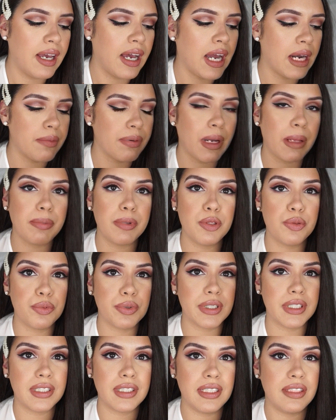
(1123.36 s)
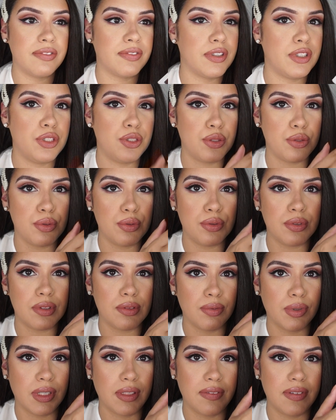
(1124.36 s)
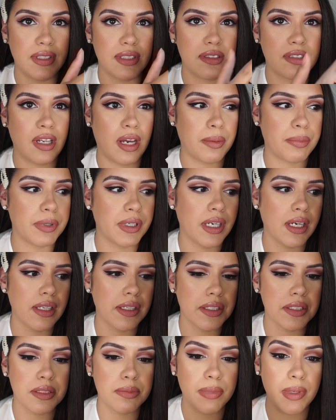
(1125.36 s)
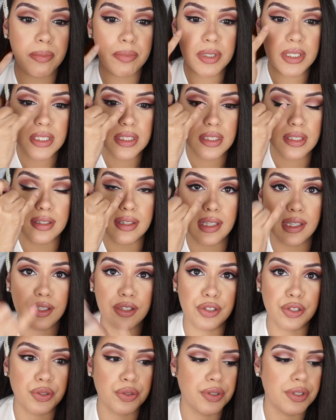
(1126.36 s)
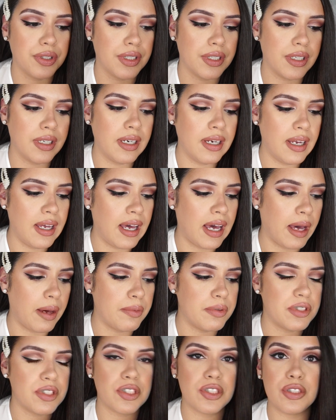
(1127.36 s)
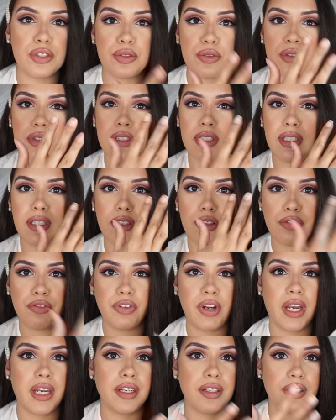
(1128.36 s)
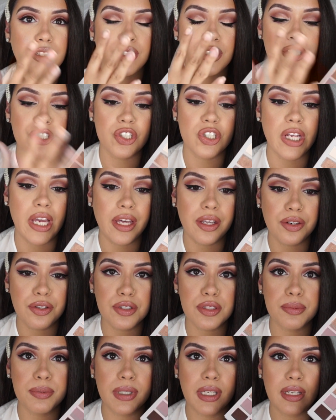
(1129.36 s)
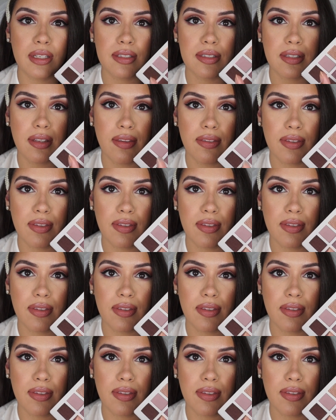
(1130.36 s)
I probably wouldn't even use one of these topper colors. Maybe just in the inner corner I would just use the regular shadows, because